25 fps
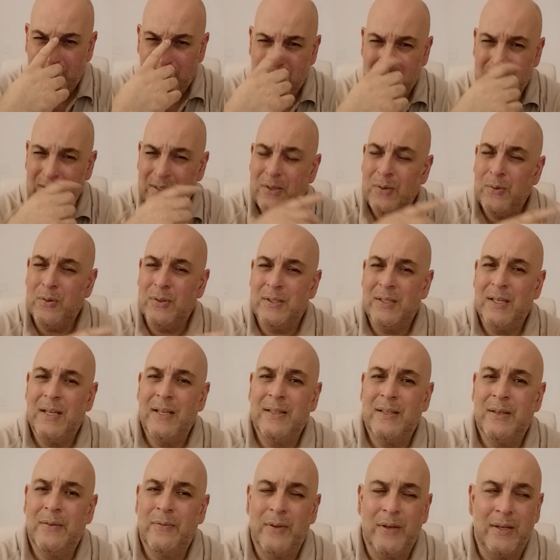It was like, no, it's
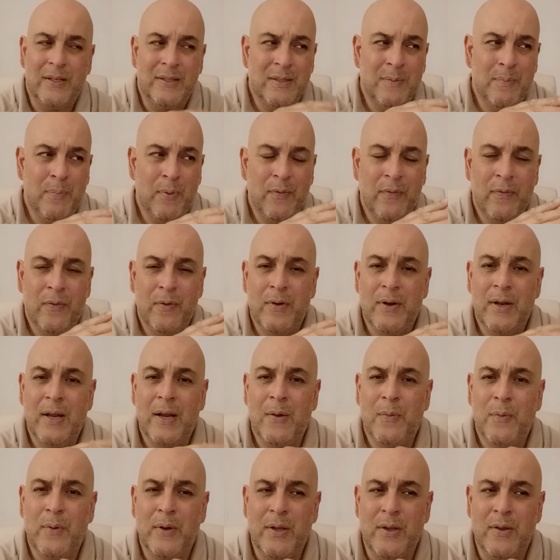not a dividend. It's a preferred
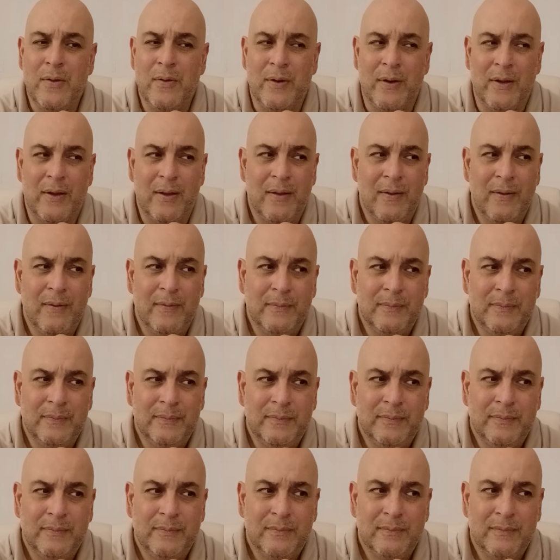equity unit.
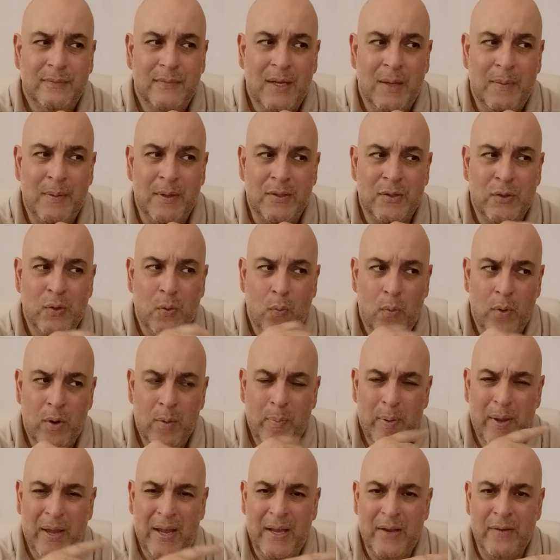And I'm like, so we're
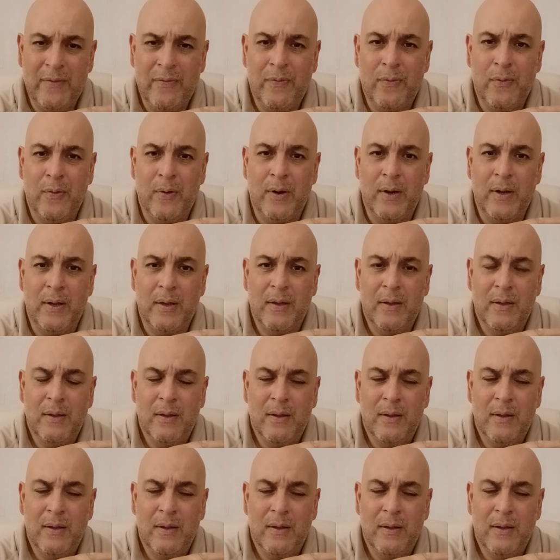paying for it.